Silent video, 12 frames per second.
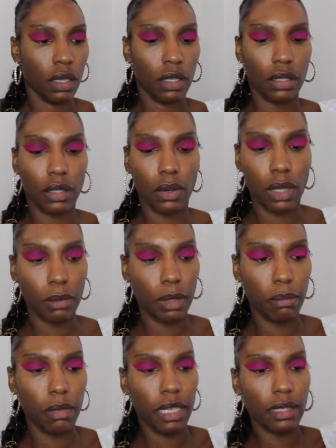So I'll be
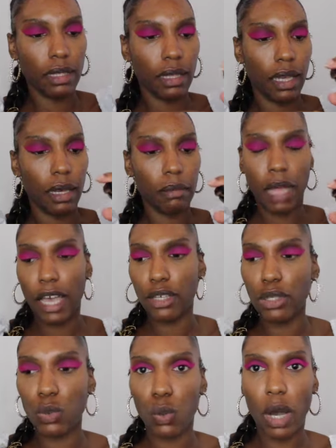mixing them. I
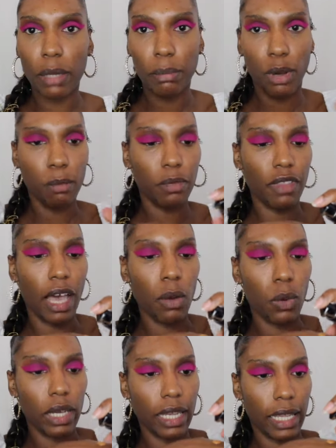use 1 pump of that
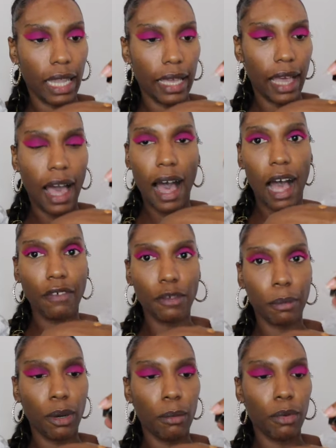one and like half a
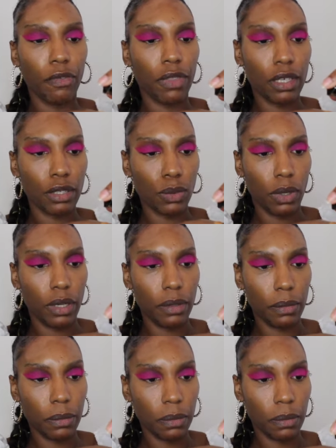pump of this one.